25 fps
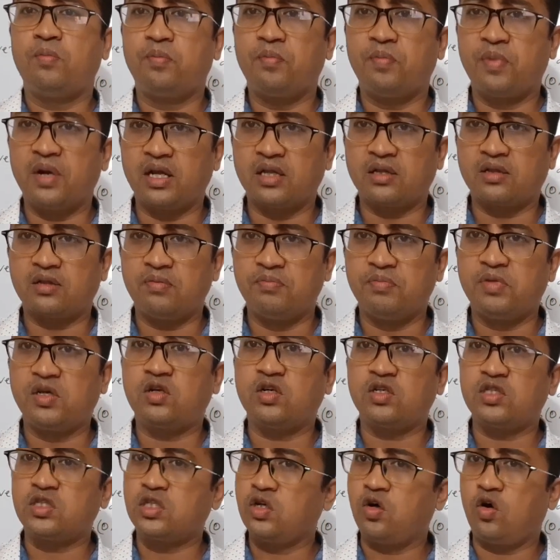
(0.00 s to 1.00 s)
breadth,
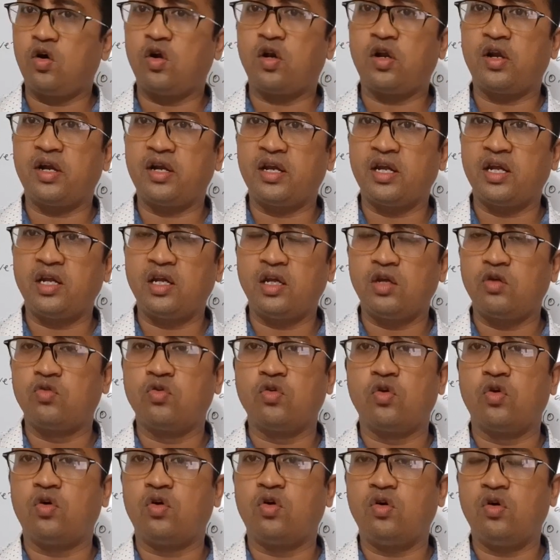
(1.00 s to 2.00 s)
because already
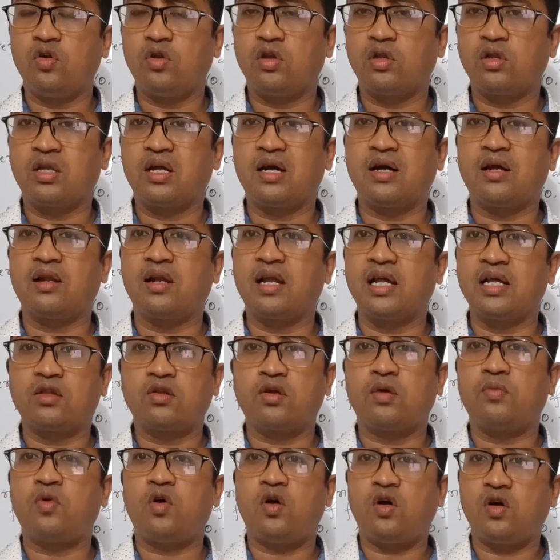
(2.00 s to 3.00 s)
you know the
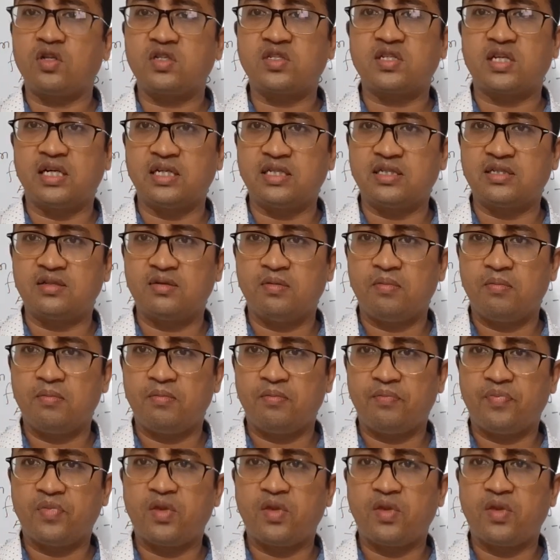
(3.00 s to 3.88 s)
length of all sides.